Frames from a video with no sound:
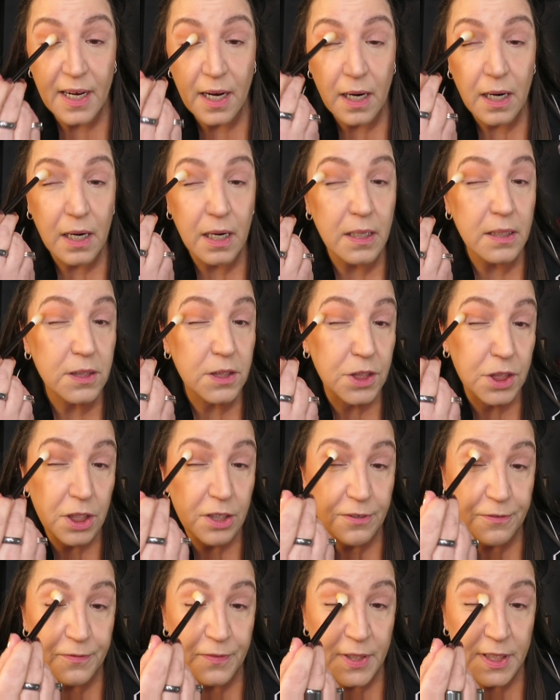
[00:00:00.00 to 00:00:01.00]
hard
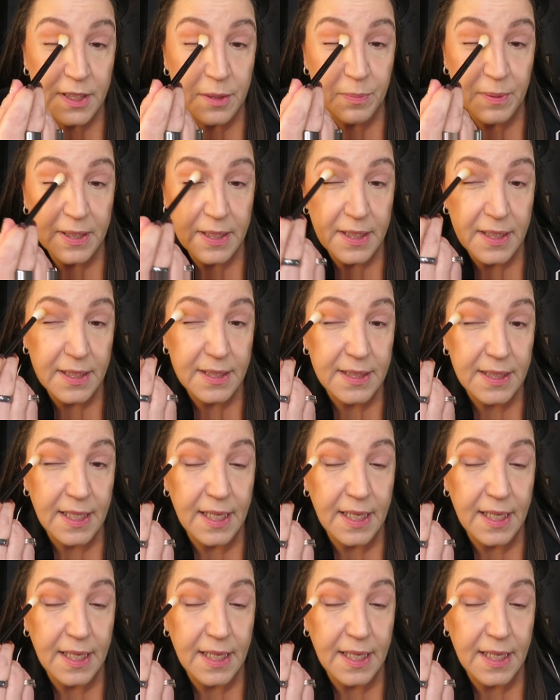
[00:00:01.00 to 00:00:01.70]
surface because